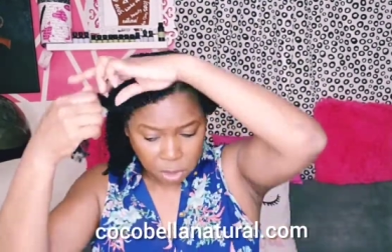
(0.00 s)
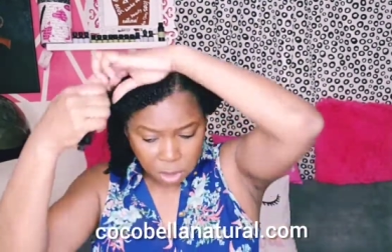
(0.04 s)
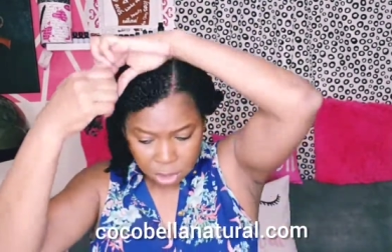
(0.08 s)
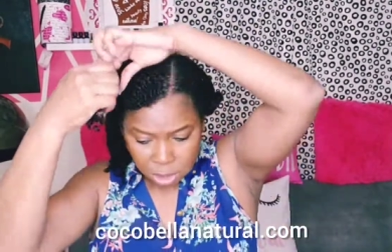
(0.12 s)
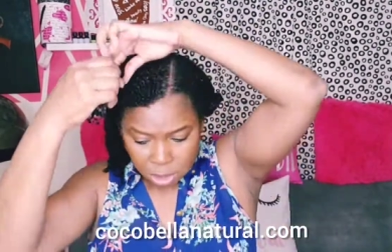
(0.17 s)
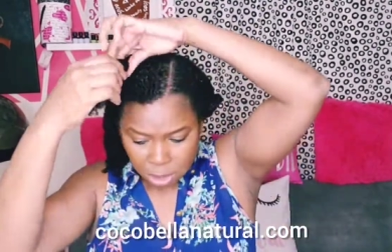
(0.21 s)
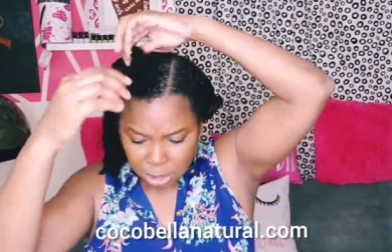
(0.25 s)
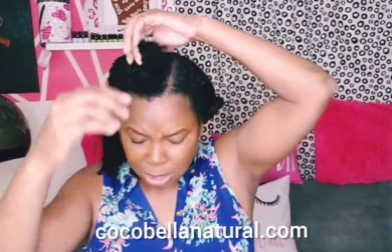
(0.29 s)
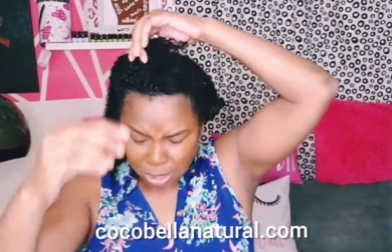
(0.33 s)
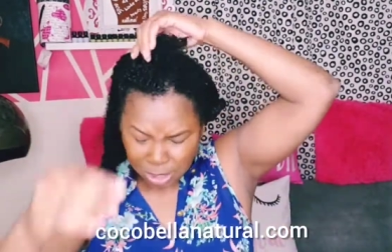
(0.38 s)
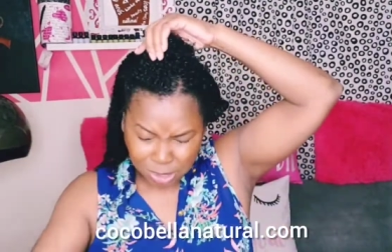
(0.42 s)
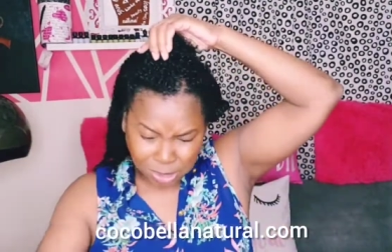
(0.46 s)
this
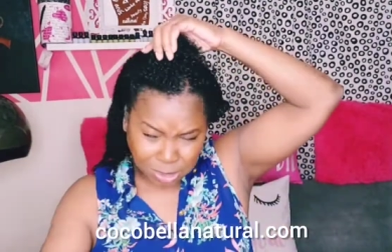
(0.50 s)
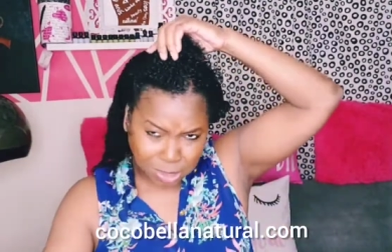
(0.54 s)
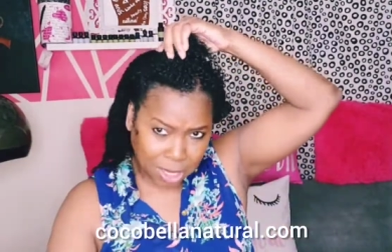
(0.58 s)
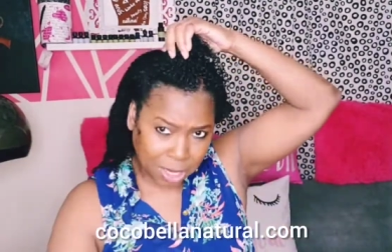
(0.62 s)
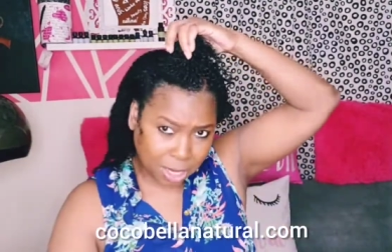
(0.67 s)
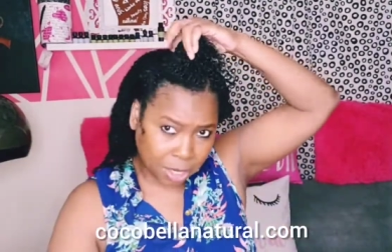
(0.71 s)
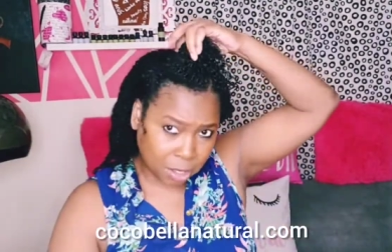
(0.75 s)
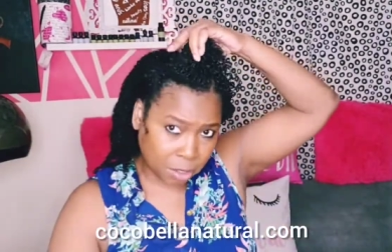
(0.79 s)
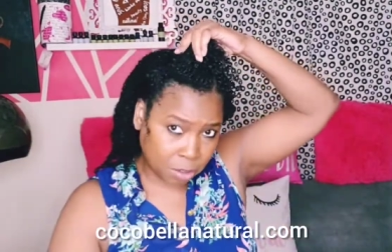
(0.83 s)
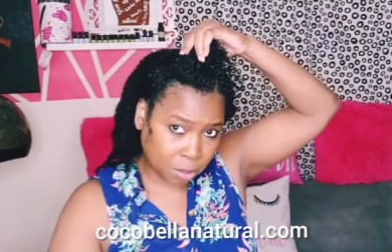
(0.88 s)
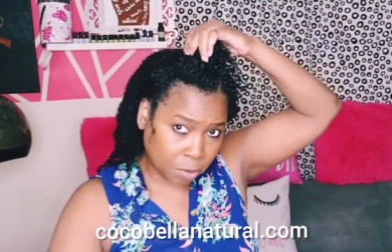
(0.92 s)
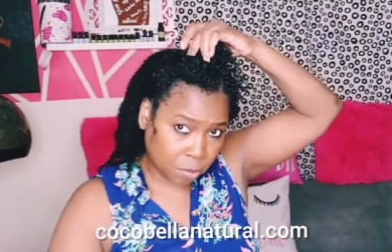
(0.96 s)
section
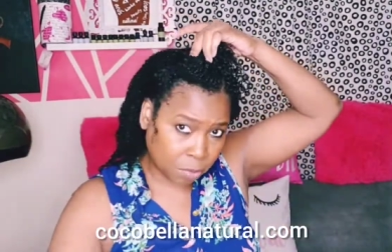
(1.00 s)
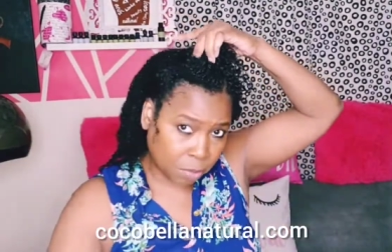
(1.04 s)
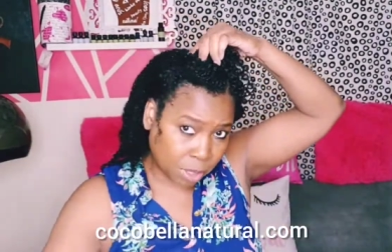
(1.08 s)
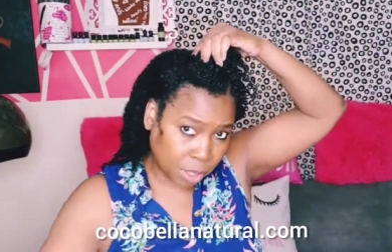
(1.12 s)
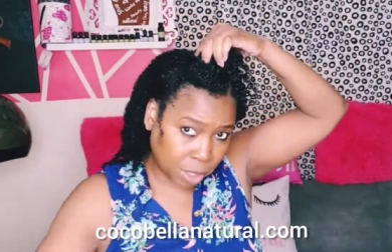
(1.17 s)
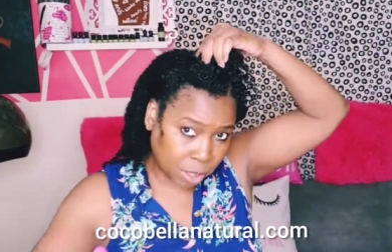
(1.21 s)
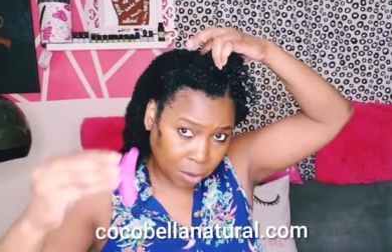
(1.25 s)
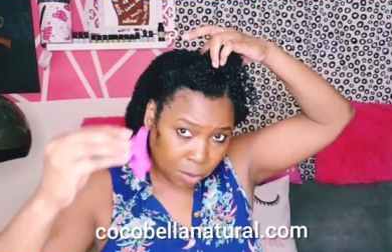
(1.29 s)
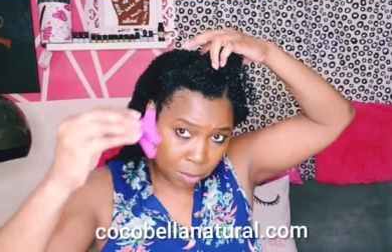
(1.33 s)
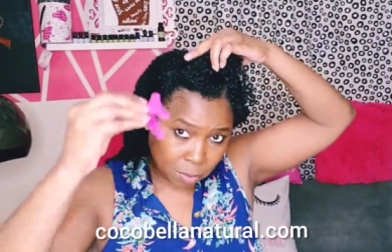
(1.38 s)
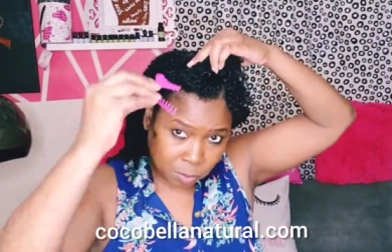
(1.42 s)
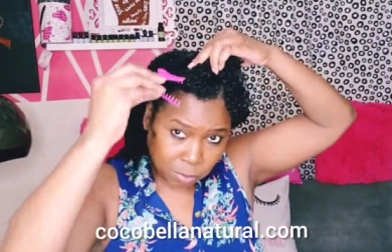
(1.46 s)
out of the
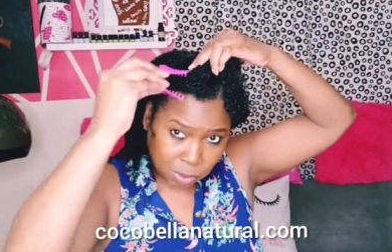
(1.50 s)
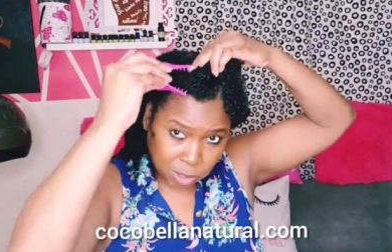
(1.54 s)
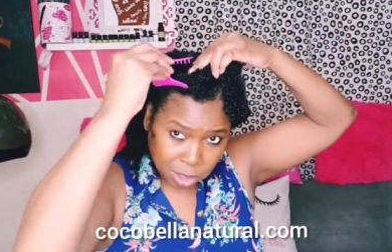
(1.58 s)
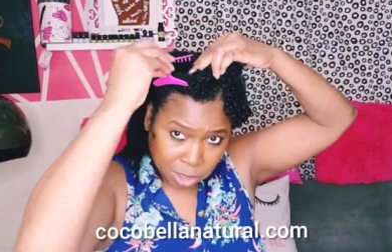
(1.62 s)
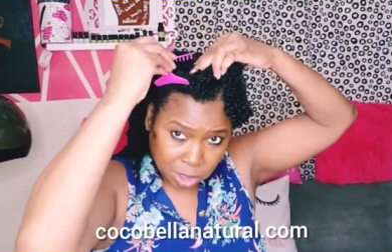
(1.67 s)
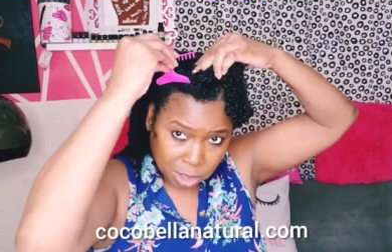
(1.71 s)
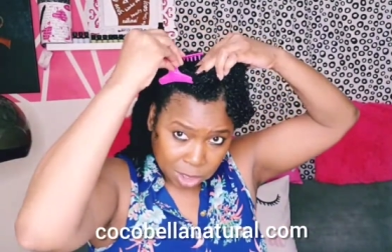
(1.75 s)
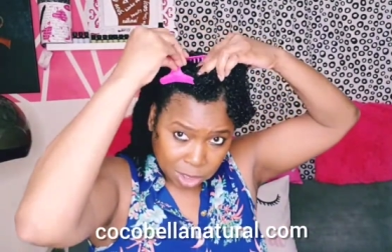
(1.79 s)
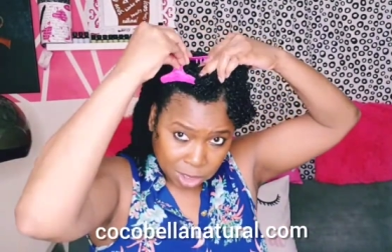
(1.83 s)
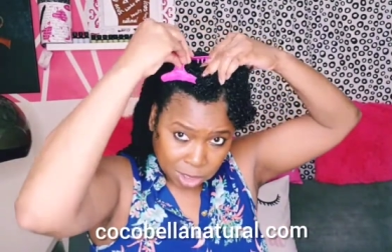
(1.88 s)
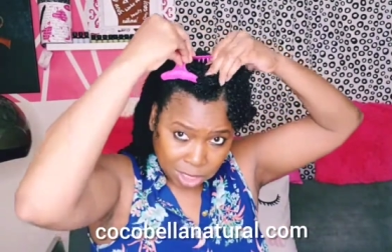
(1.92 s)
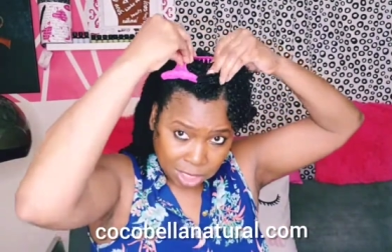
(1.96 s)
way with
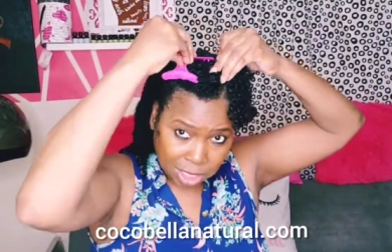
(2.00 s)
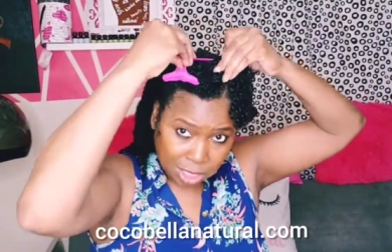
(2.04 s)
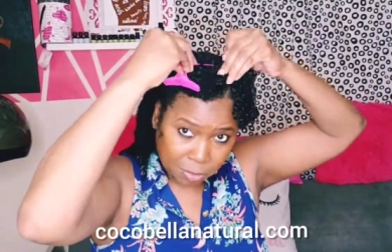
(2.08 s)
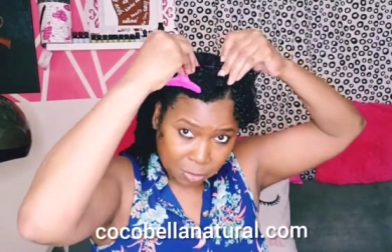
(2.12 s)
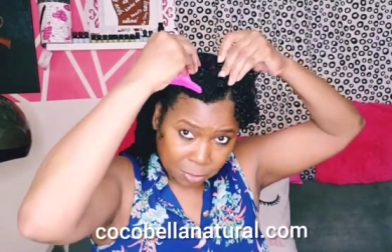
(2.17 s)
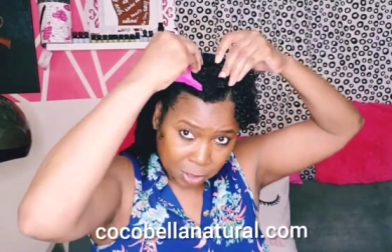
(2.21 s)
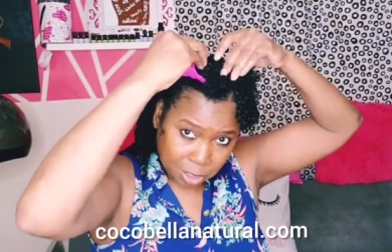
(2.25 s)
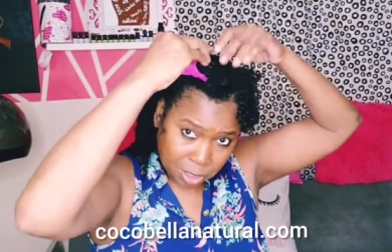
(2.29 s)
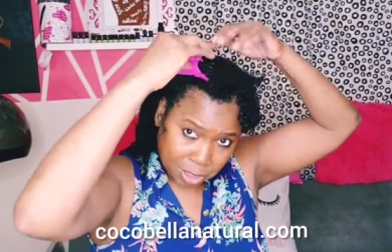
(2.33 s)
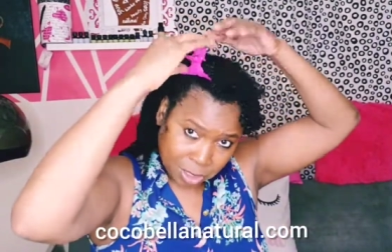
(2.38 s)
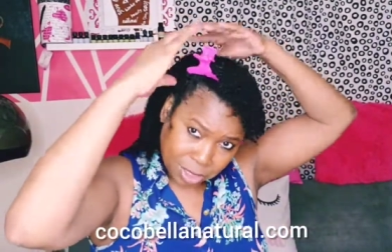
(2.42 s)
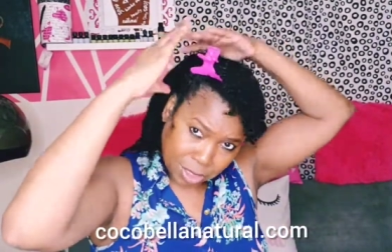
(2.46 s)
this same
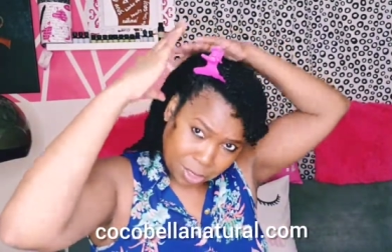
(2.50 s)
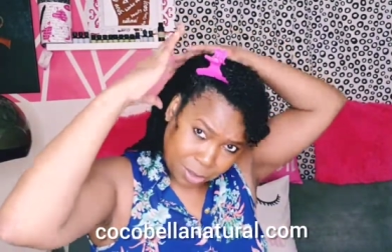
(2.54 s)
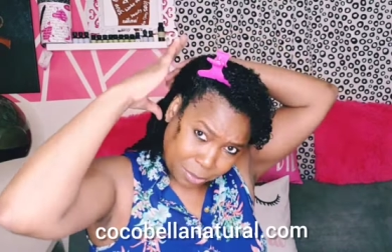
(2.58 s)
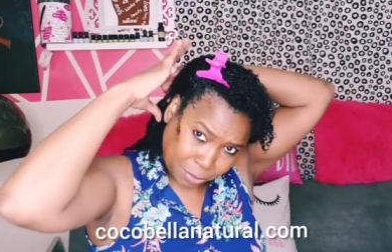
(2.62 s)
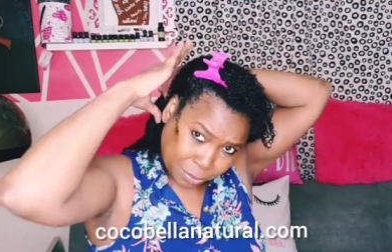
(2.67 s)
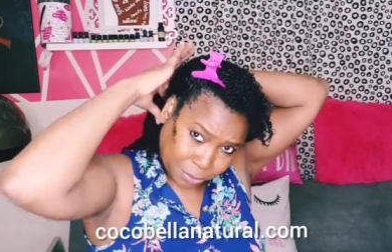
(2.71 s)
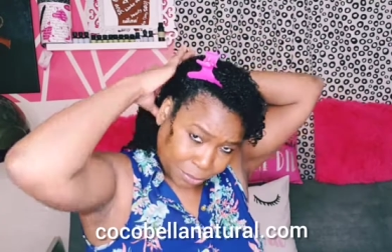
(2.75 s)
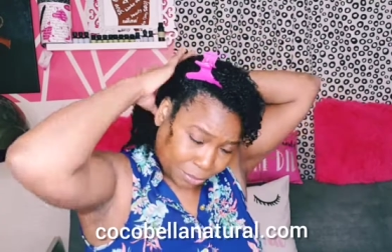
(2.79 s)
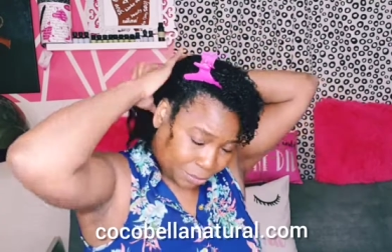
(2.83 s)
clip.